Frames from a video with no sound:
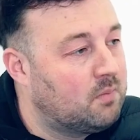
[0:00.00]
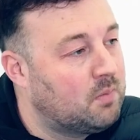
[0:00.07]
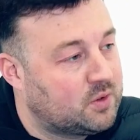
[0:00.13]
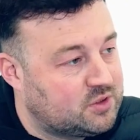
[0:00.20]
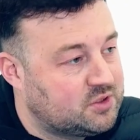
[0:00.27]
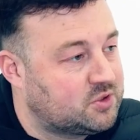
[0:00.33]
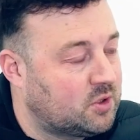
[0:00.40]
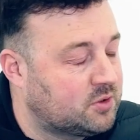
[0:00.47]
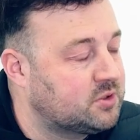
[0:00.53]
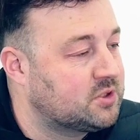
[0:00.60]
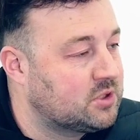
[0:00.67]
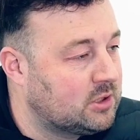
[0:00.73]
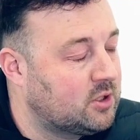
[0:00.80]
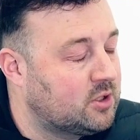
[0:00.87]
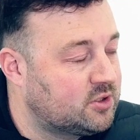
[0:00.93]
mod is starting to
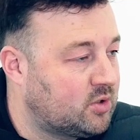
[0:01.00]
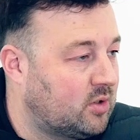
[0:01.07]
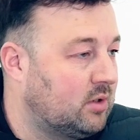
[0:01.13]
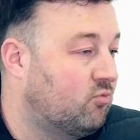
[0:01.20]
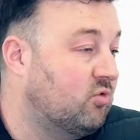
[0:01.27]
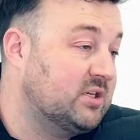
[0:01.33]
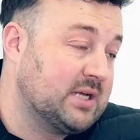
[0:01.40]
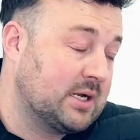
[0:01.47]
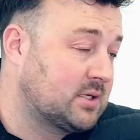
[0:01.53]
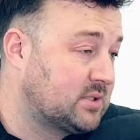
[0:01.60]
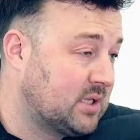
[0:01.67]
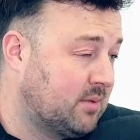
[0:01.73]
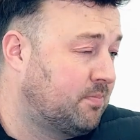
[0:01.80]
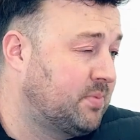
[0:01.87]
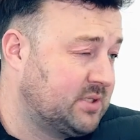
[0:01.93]
learn, so it redacts
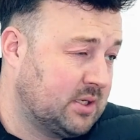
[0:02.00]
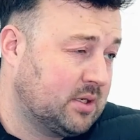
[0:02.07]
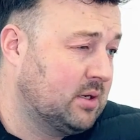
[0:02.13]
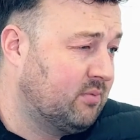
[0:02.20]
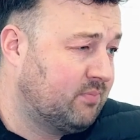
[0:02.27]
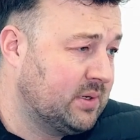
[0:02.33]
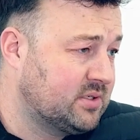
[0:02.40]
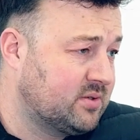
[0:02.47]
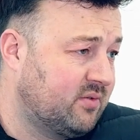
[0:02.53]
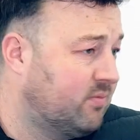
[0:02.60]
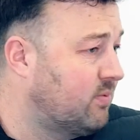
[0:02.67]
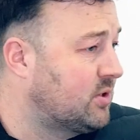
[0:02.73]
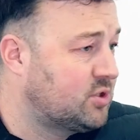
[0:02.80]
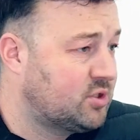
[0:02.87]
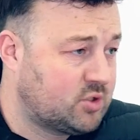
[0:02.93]
that particular piece of
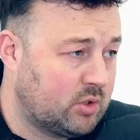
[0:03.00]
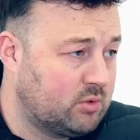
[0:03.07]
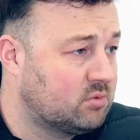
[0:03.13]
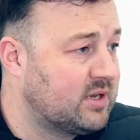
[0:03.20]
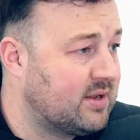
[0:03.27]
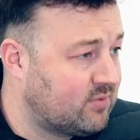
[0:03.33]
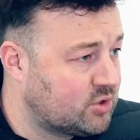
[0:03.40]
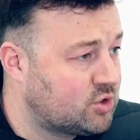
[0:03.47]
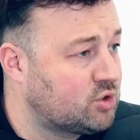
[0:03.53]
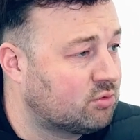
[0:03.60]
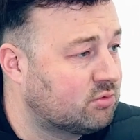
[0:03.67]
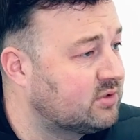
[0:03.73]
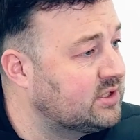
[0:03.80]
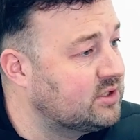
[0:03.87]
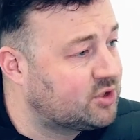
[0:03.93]
information, so it will never store
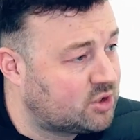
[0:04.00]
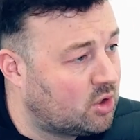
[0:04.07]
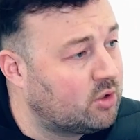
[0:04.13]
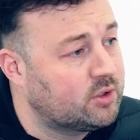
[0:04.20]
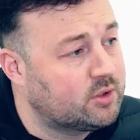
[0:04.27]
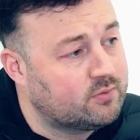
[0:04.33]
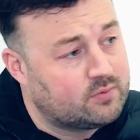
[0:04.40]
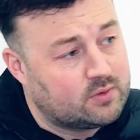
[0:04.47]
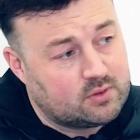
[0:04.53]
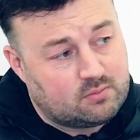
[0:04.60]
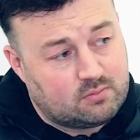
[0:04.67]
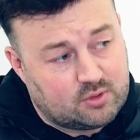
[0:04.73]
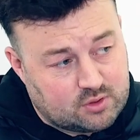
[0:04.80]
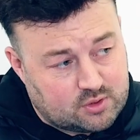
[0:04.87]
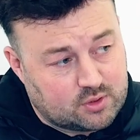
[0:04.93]
it inside of
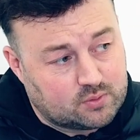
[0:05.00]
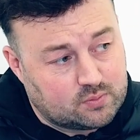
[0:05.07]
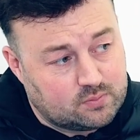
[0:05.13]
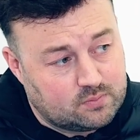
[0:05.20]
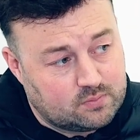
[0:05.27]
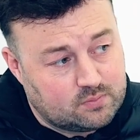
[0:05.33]
the tool.